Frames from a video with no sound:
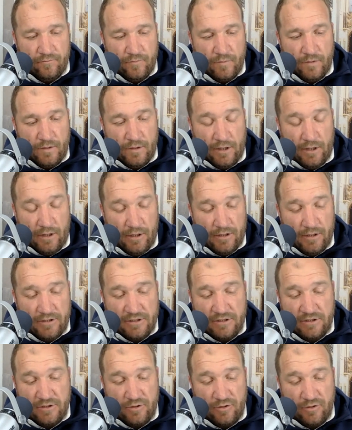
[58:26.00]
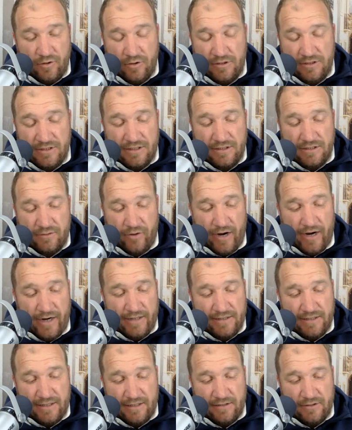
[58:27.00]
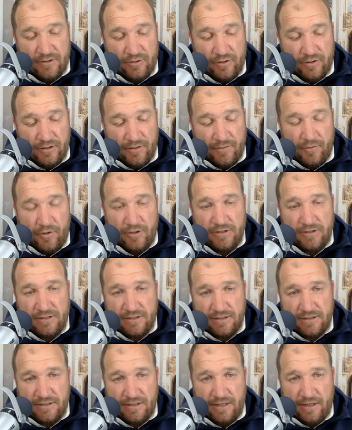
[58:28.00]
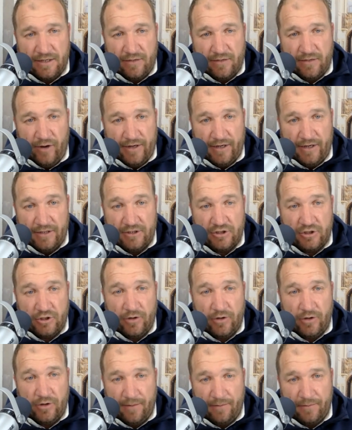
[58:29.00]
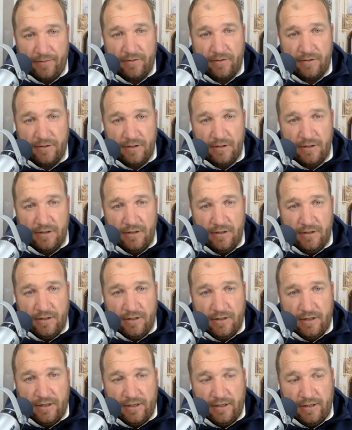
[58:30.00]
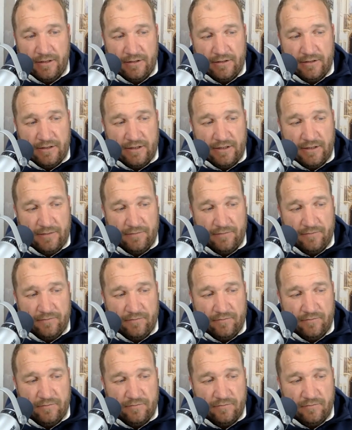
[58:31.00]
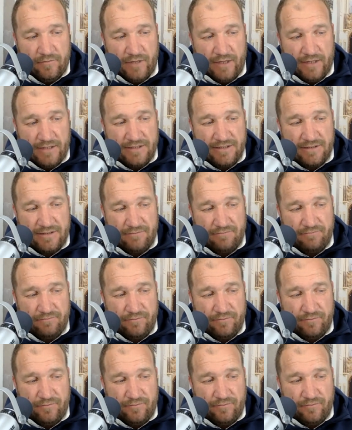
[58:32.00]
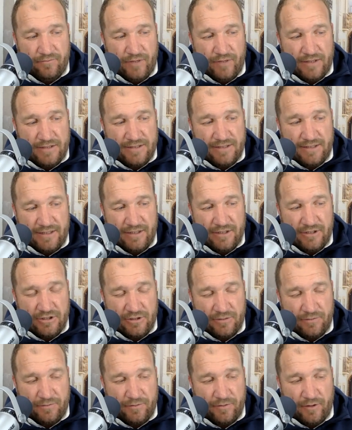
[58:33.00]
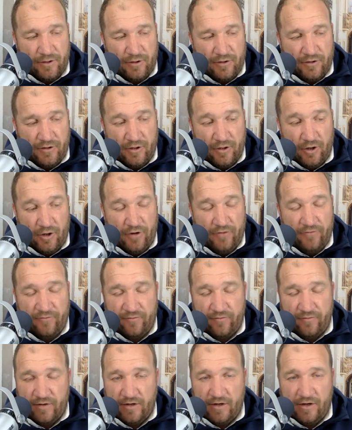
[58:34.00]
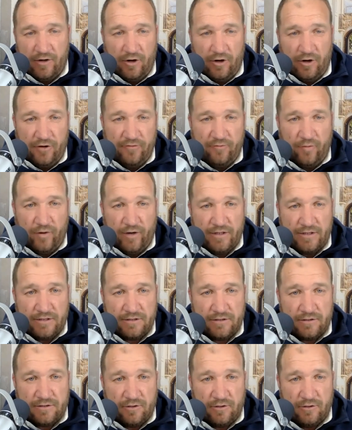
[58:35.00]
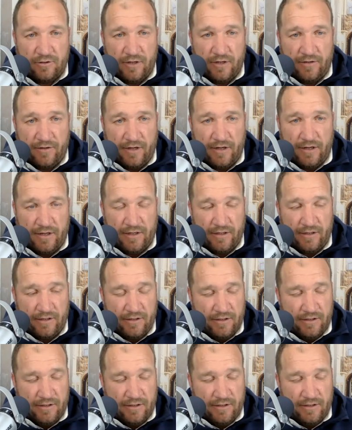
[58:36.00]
yeah, just doing those things right and doing them consistently right and showing up, and um, that's that's leadership on a lot of in a lot of ways. You know, uh,